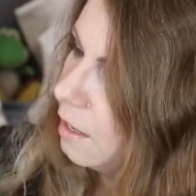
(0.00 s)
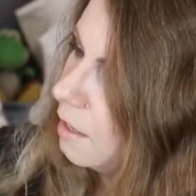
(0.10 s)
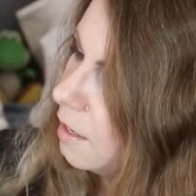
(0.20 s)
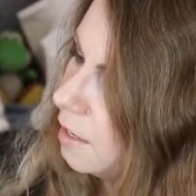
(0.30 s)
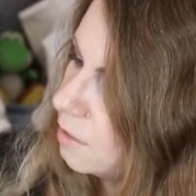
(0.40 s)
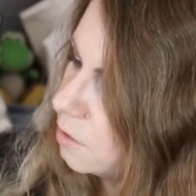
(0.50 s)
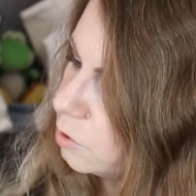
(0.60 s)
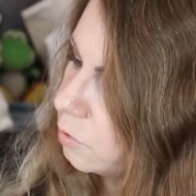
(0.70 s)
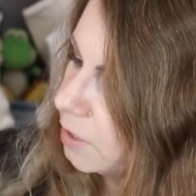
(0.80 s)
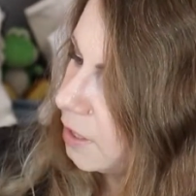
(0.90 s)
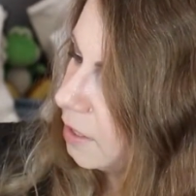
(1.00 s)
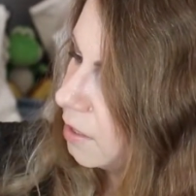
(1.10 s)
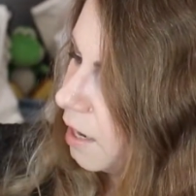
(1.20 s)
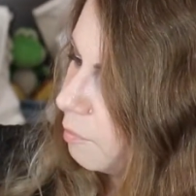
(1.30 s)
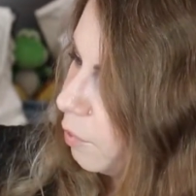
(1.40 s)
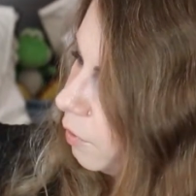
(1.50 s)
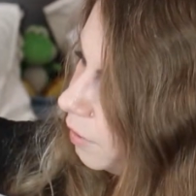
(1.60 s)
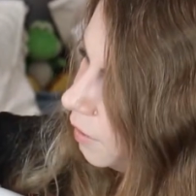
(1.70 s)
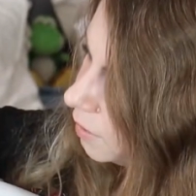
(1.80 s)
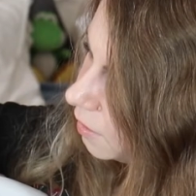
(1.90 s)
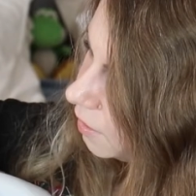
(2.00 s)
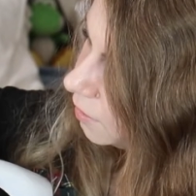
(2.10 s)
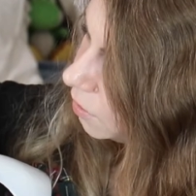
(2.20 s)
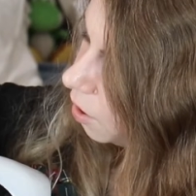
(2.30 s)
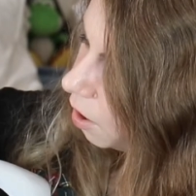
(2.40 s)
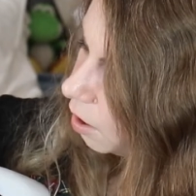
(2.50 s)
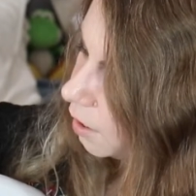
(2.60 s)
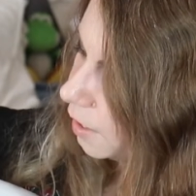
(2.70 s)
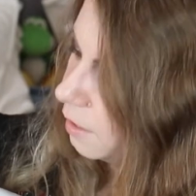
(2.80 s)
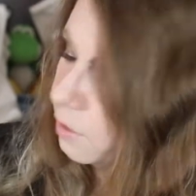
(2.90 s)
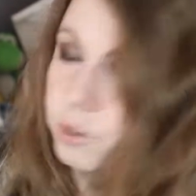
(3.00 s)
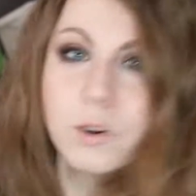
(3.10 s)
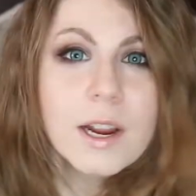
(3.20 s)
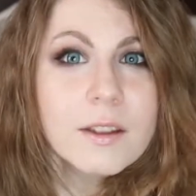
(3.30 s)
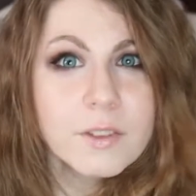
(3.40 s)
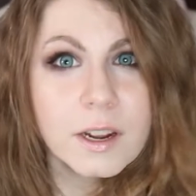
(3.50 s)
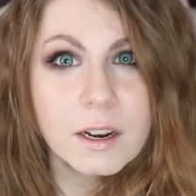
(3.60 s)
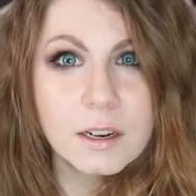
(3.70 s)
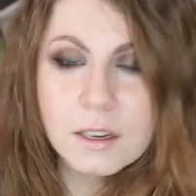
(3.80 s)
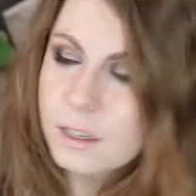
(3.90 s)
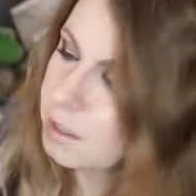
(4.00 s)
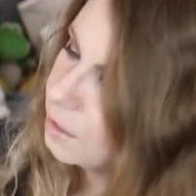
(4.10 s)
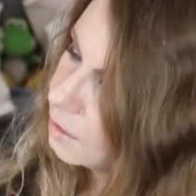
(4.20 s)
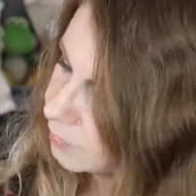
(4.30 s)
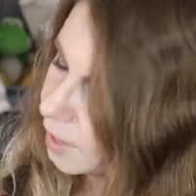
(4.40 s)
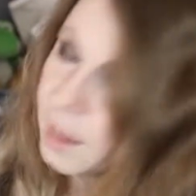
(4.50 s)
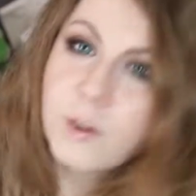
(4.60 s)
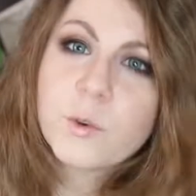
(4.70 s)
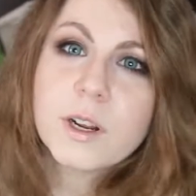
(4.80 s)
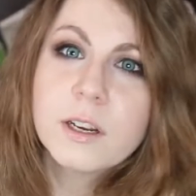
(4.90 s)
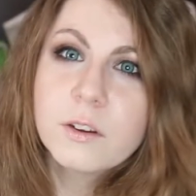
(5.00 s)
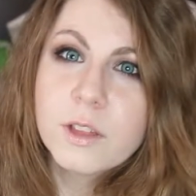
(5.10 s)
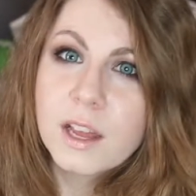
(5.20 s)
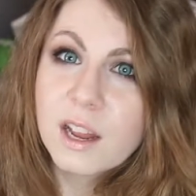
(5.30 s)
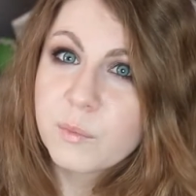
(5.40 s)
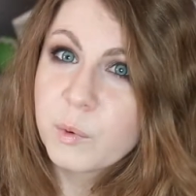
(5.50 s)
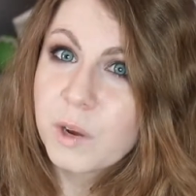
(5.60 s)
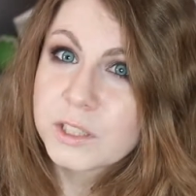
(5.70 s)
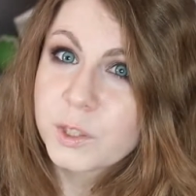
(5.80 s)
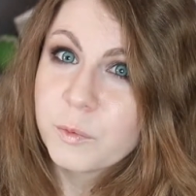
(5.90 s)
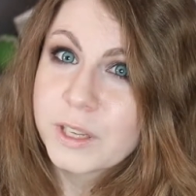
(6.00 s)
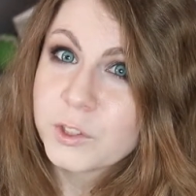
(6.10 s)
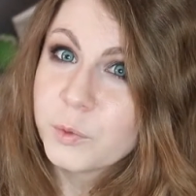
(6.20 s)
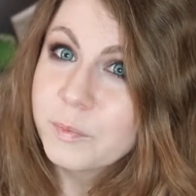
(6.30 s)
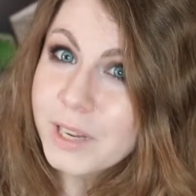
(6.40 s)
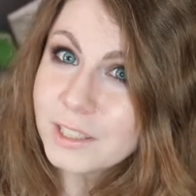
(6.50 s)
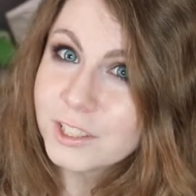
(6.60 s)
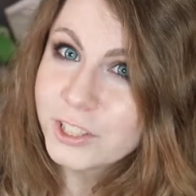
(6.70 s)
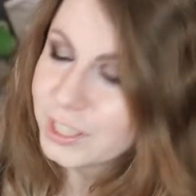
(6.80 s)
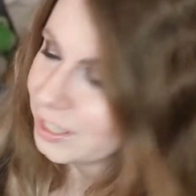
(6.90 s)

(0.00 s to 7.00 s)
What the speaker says: Then he has his dual disc. I put this card in the graveyard. How do I know that? I've been watching way too much.